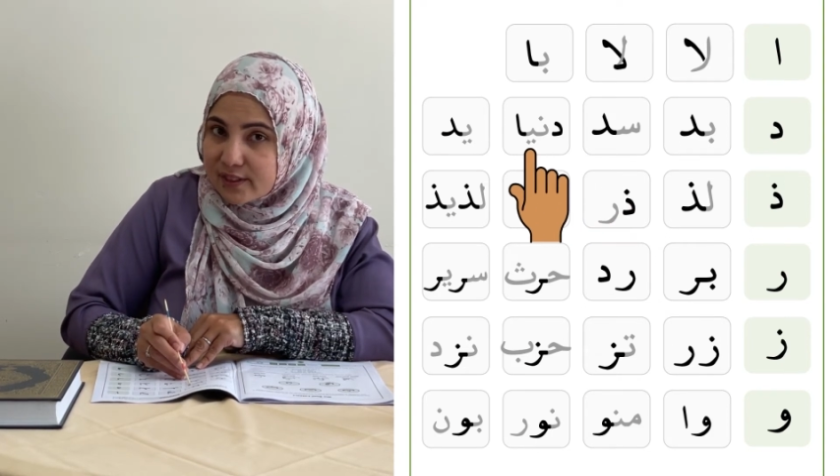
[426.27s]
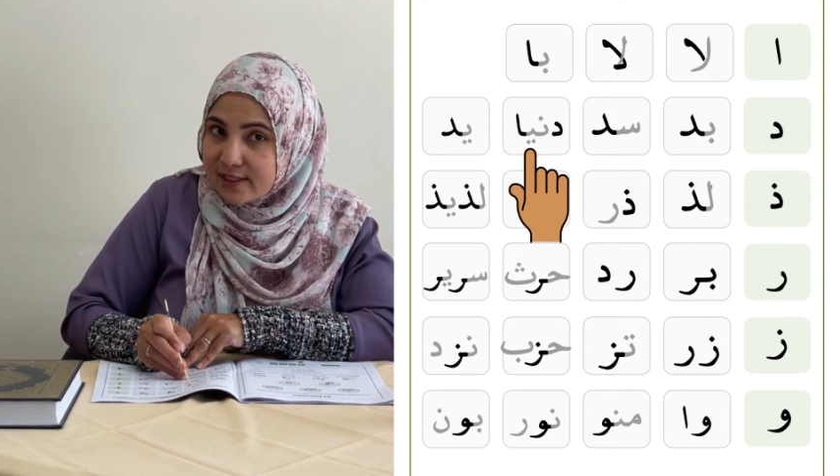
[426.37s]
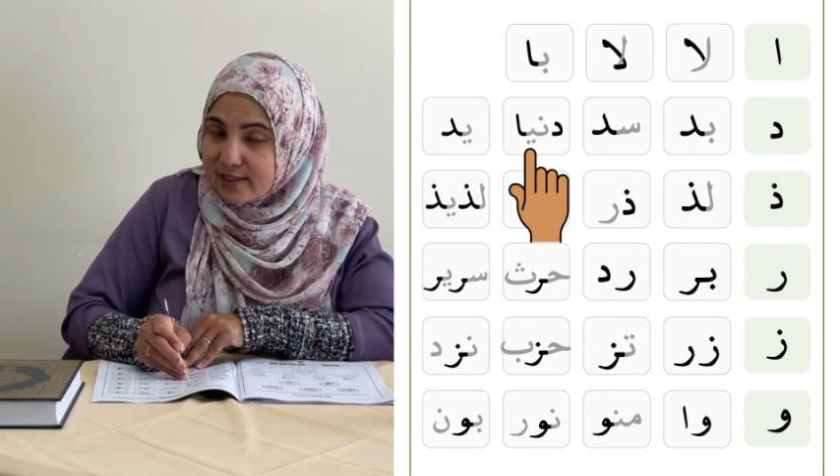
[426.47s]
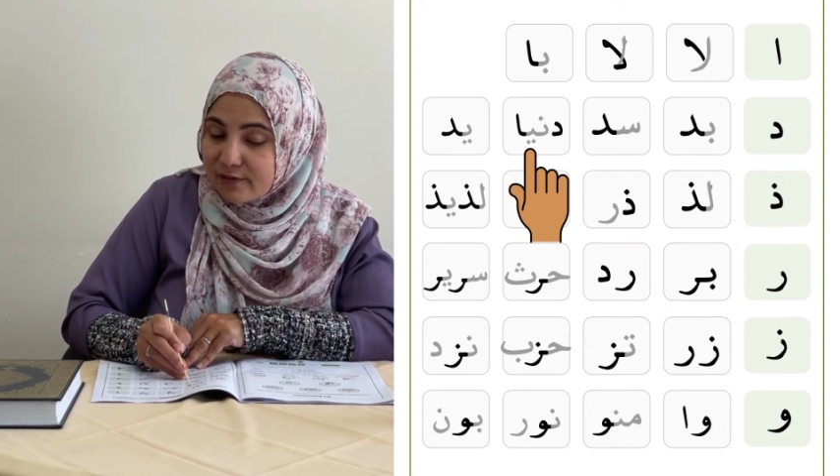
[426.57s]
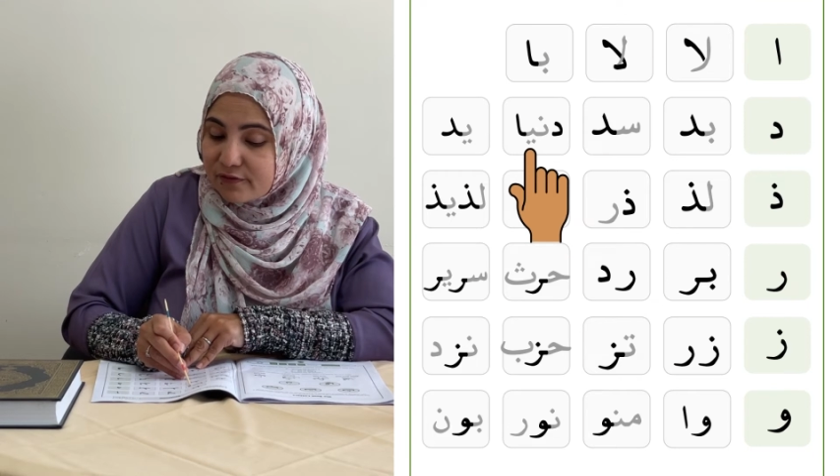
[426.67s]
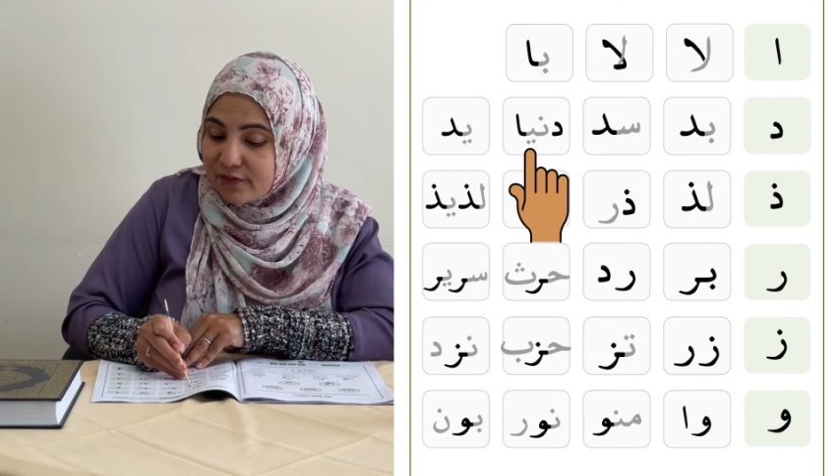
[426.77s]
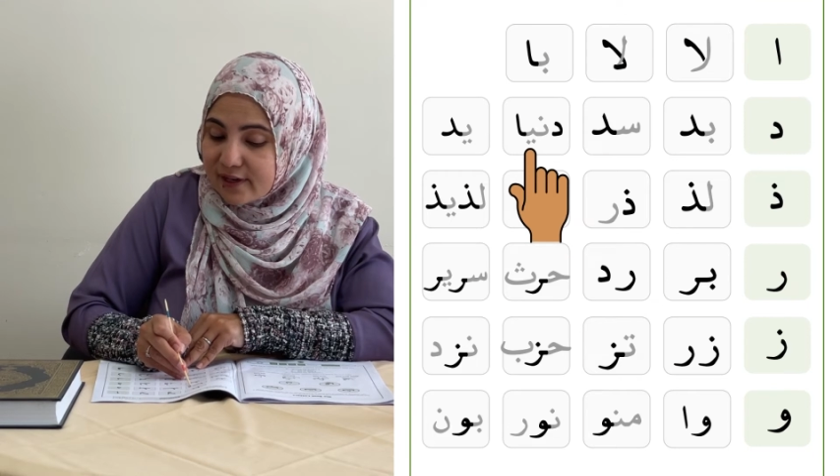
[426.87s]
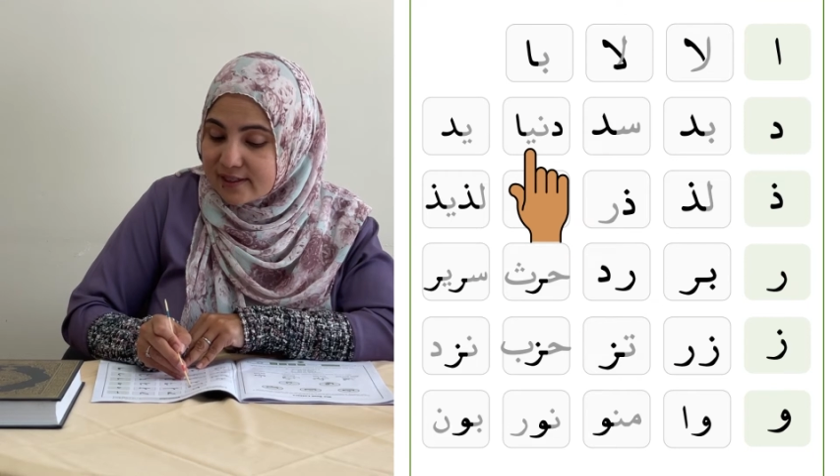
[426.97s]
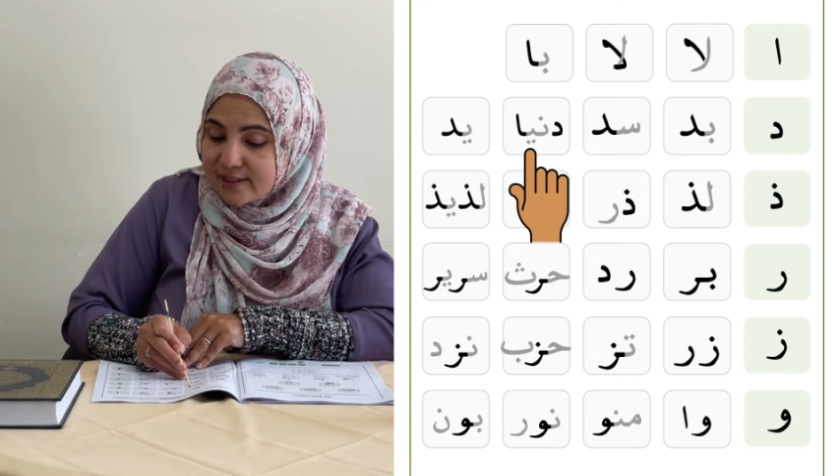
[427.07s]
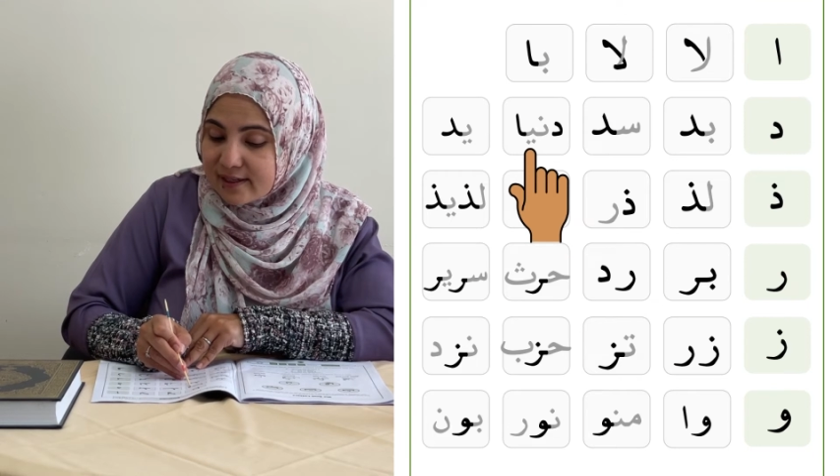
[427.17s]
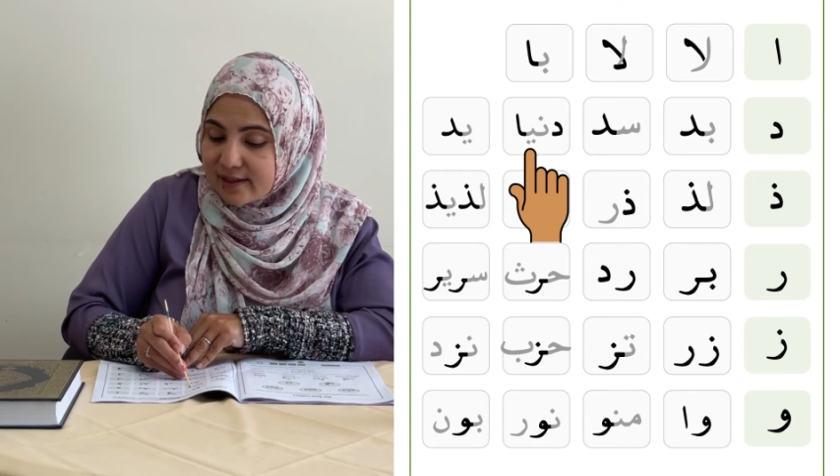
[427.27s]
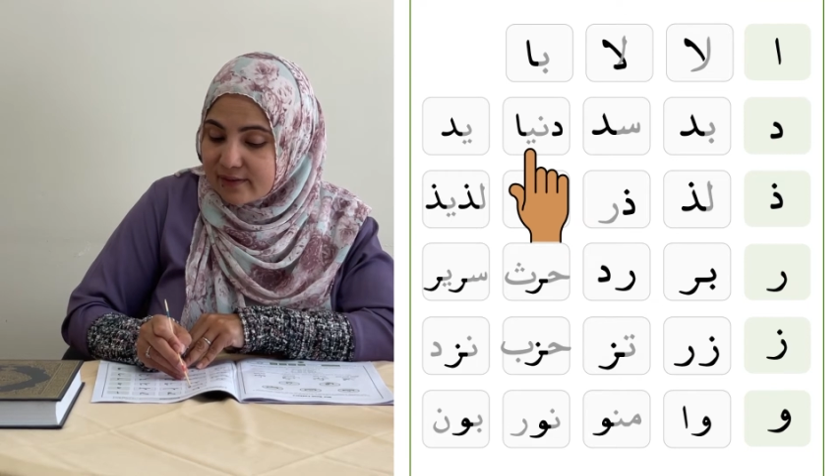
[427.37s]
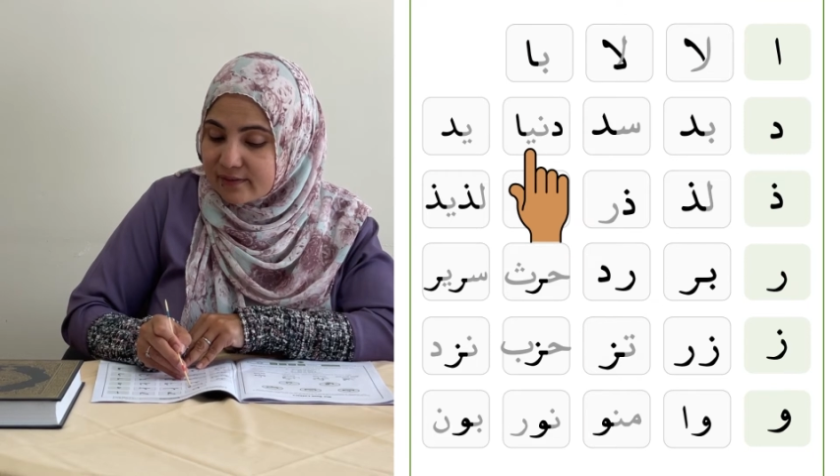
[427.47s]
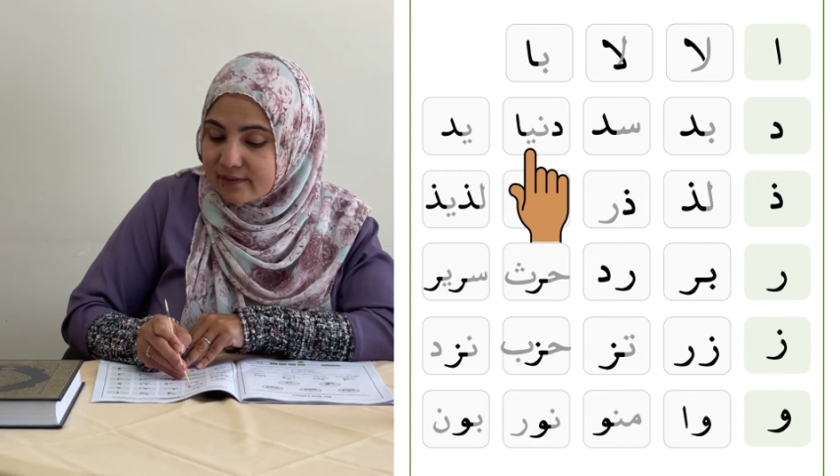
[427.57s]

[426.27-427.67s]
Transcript: it's in front now,